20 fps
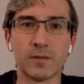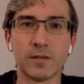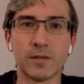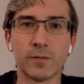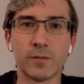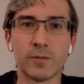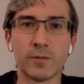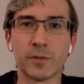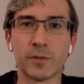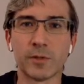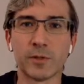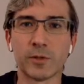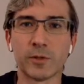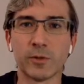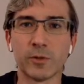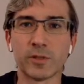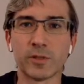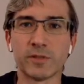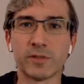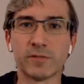I recommend
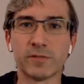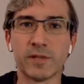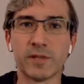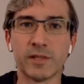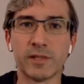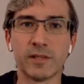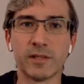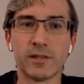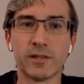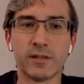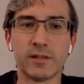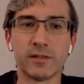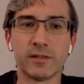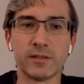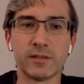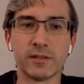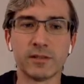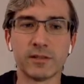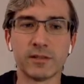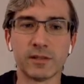going to find
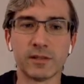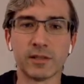the